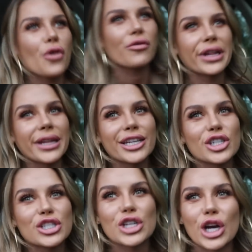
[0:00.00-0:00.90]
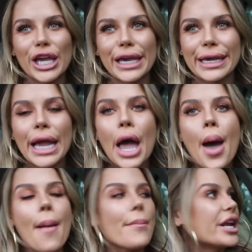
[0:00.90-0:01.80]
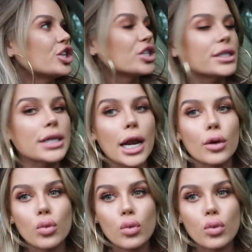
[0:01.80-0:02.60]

Not really, just drinking. But it's just started